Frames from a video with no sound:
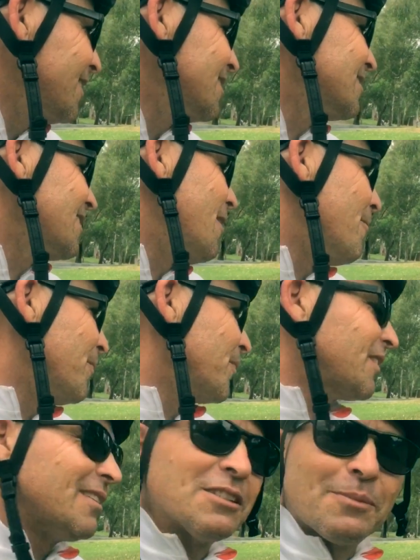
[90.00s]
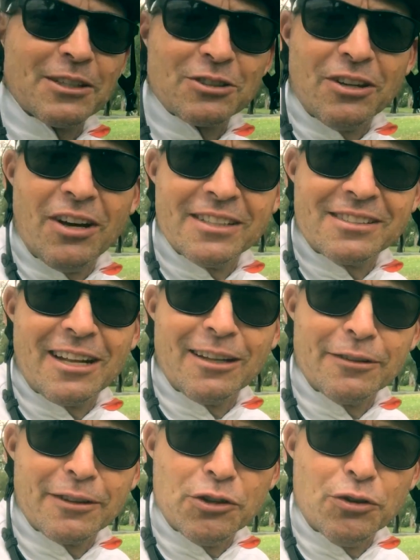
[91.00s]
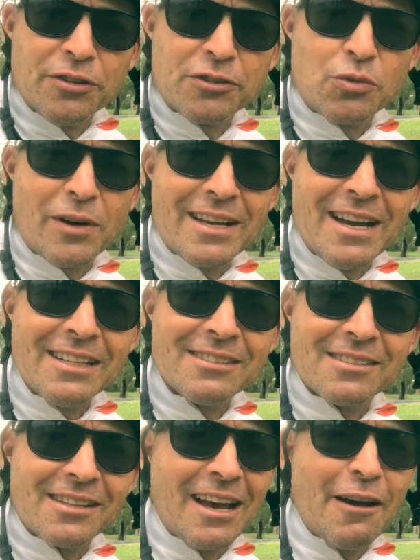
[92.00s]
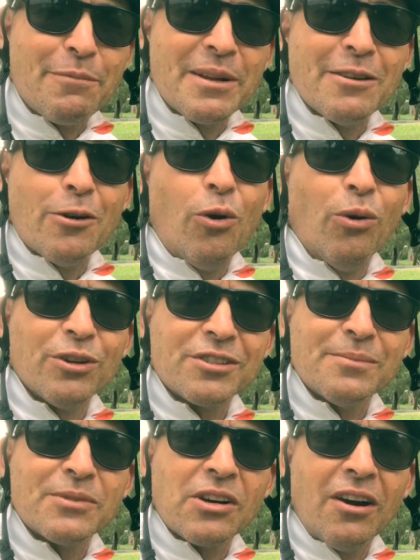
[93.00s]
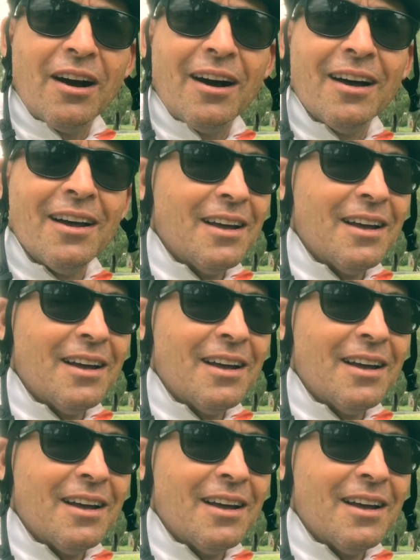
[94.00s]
these specialised Hell of the North 28s. They have been awesome tyre.